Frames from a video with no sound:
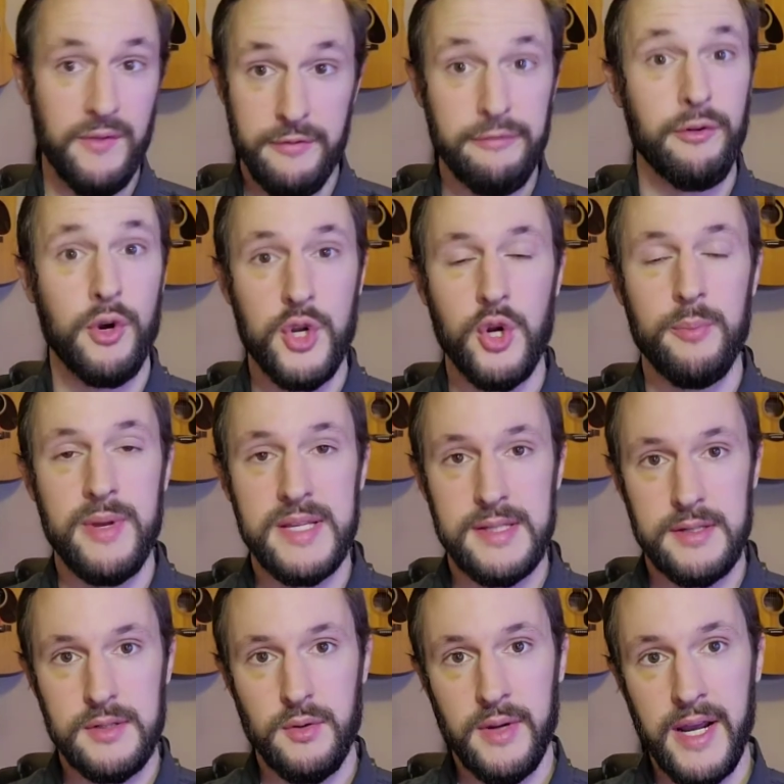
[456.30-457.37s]
for your
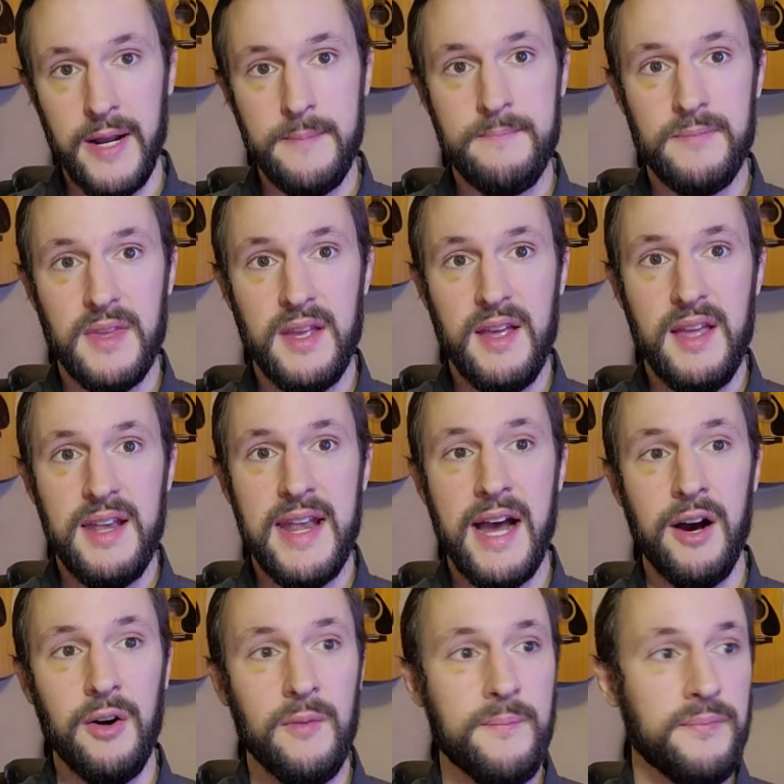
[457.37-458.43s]
business, okay?
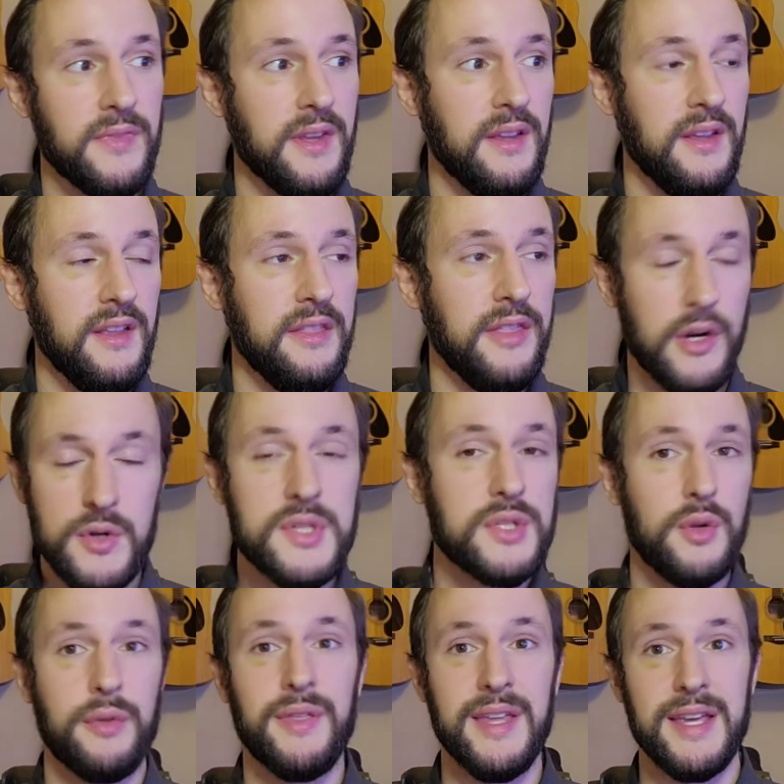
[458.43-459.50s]
Now, those
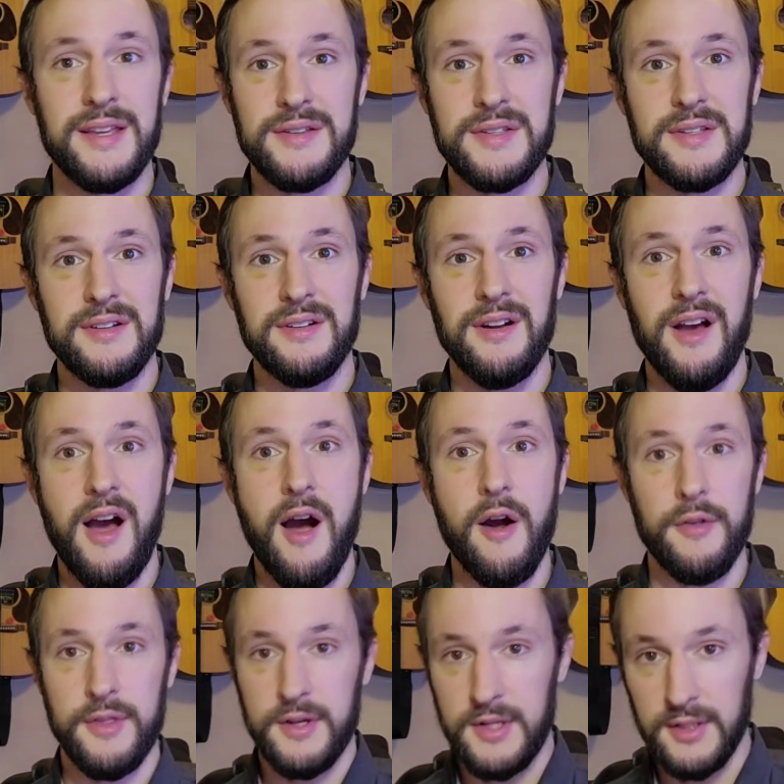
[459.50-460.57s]
two things
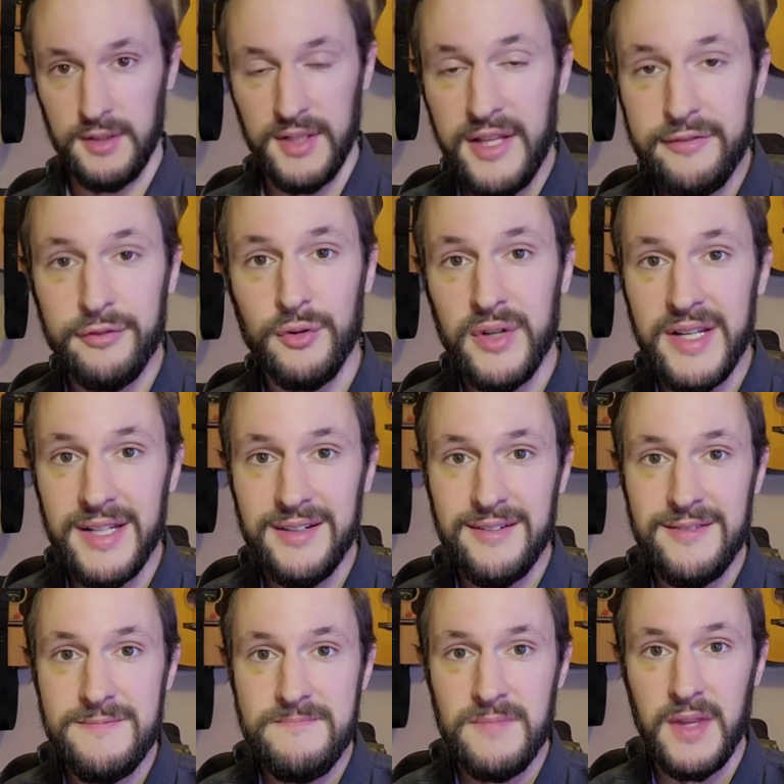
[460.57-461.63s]
are the delivery
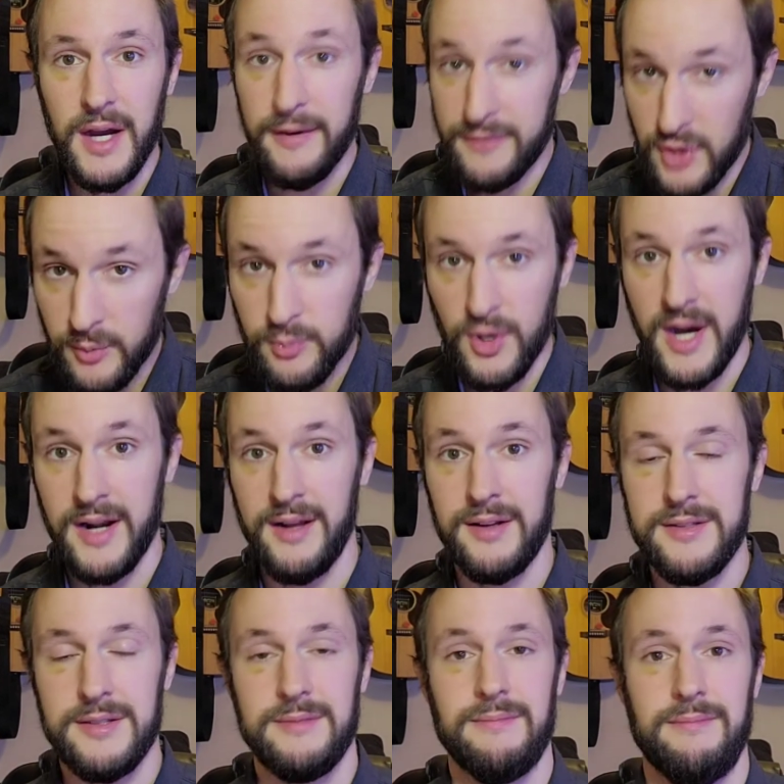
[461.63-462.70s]
of your
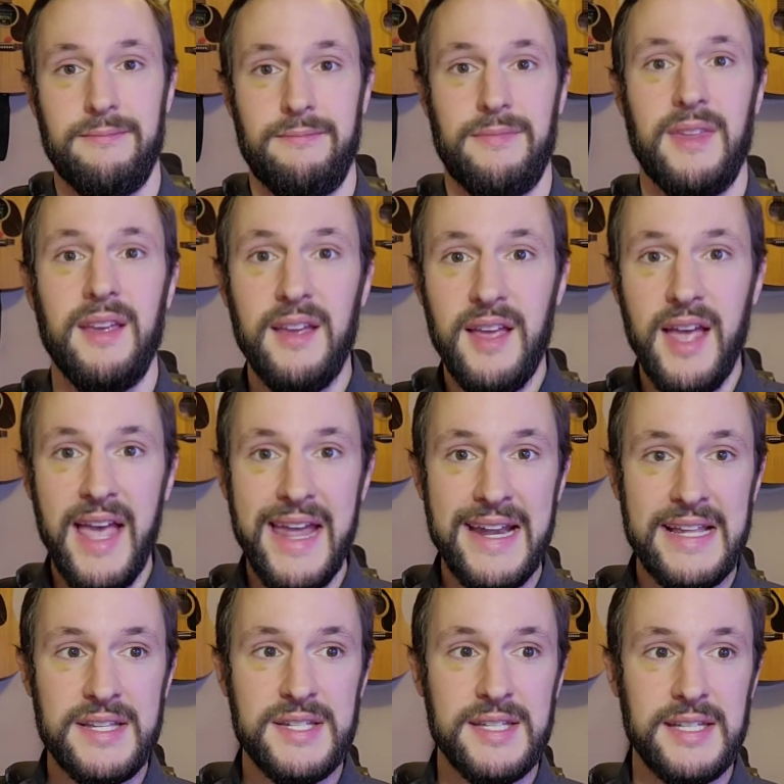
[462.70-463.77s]
product,
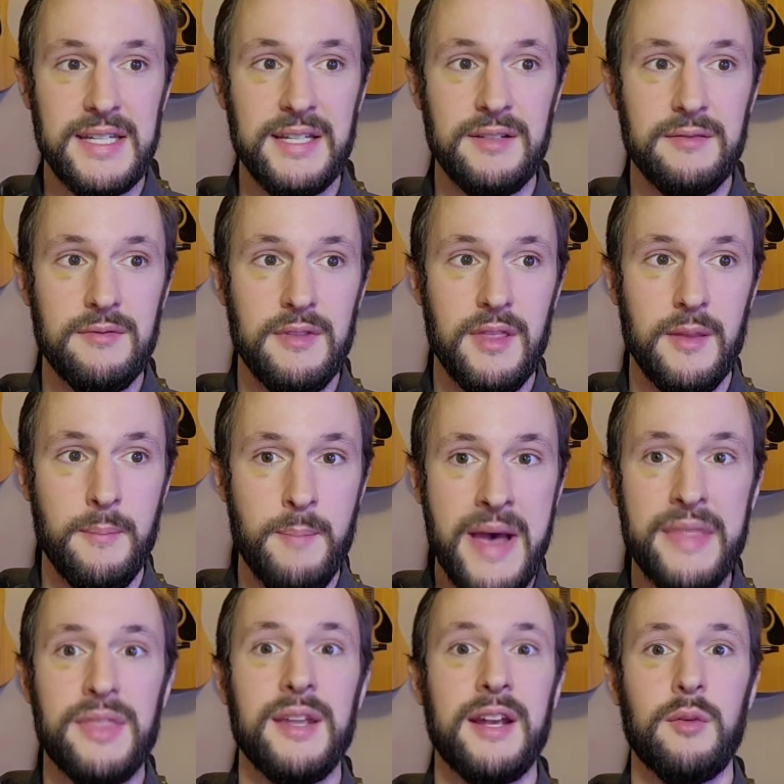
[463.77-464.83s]
and it's the
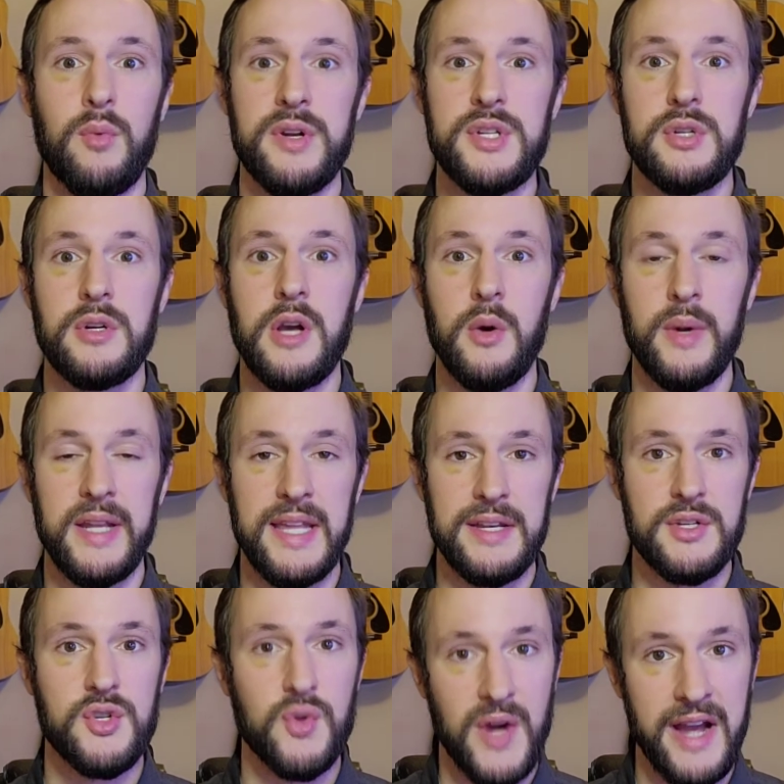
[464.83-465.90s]
method at which you go and
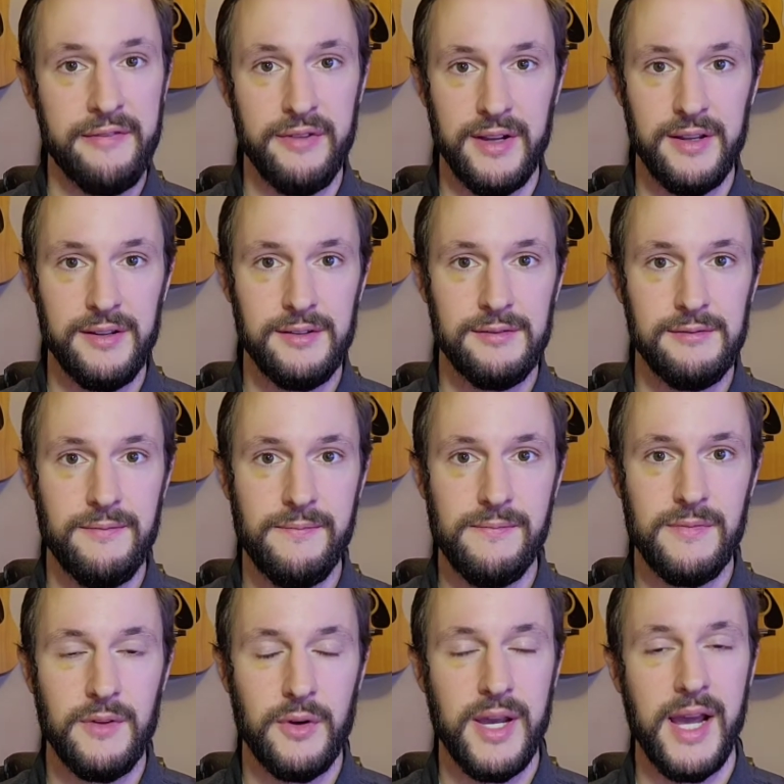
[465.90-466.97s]
get traffic,
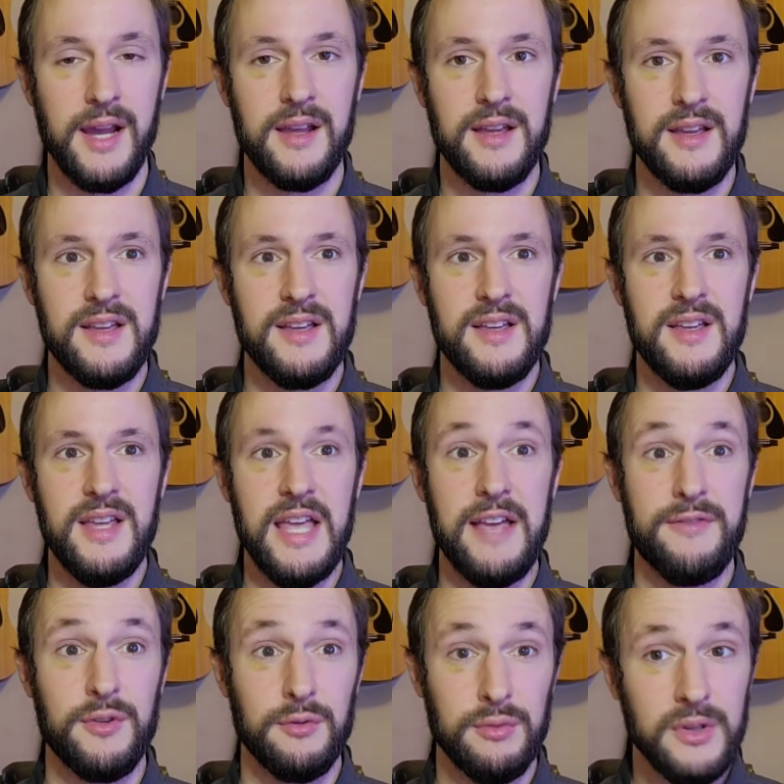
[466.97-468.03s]
okay?
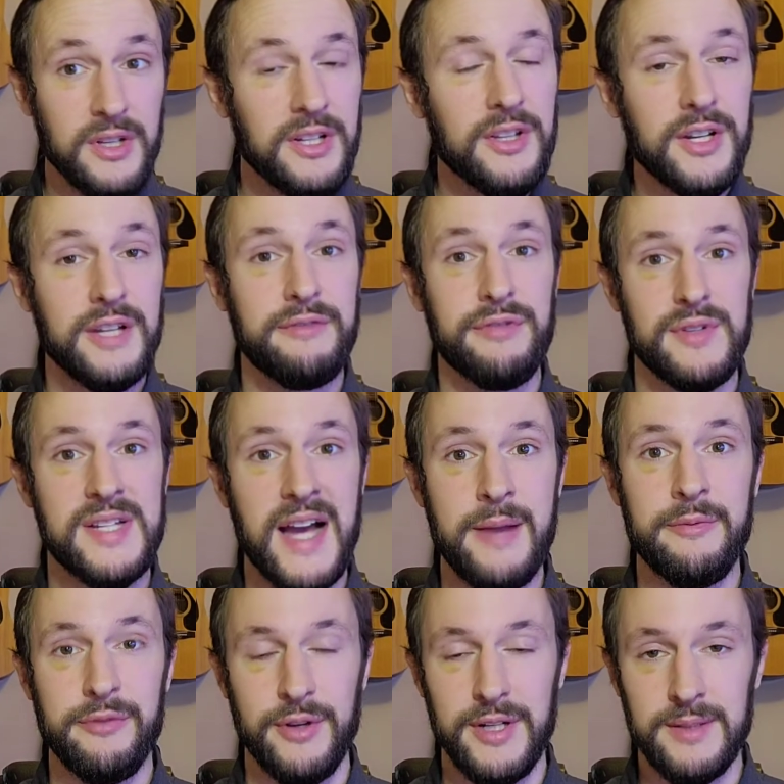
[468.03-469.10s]
If you're really looking for
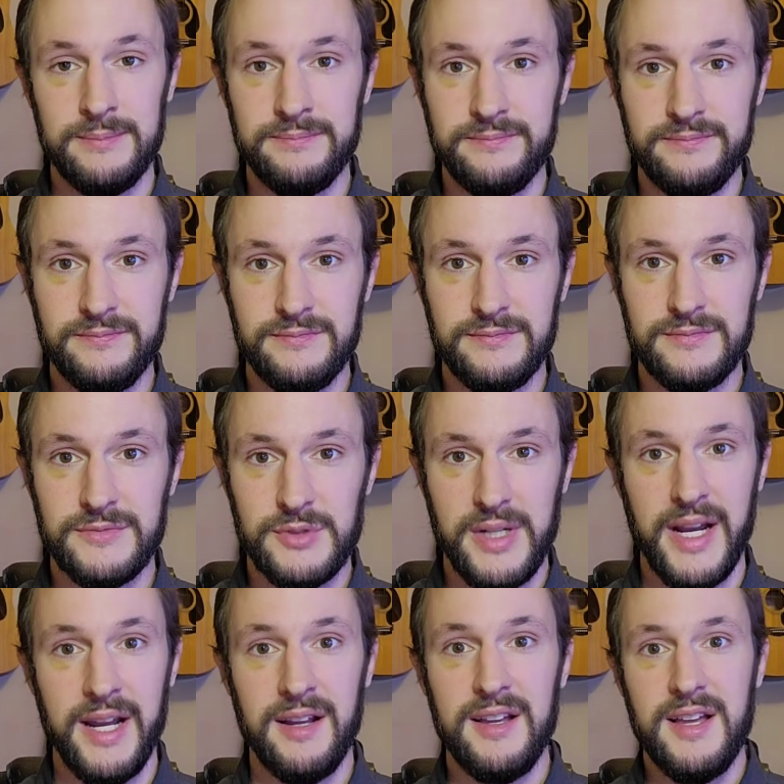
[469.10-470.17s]
time freedom,
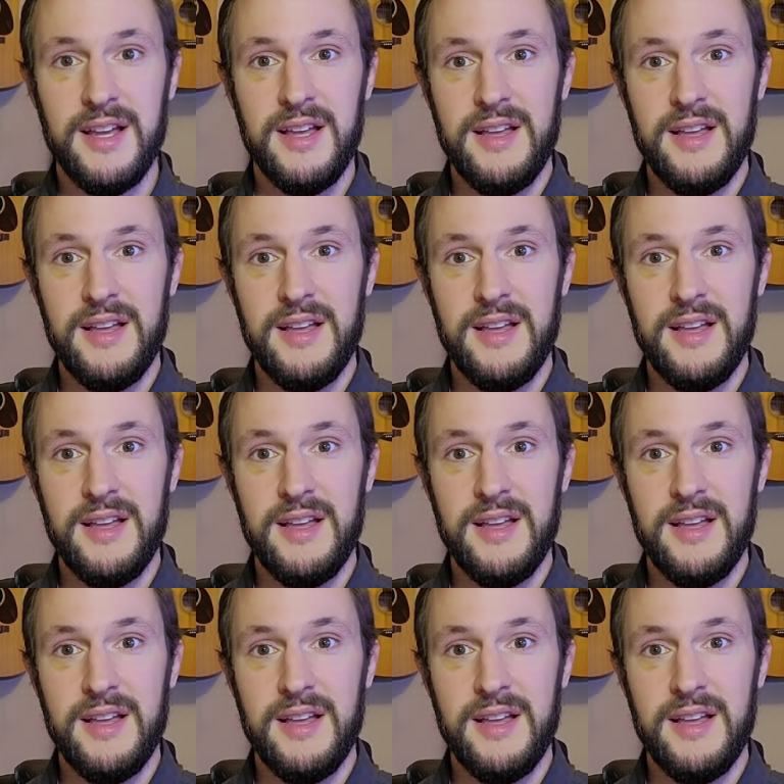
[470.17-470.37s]
okay,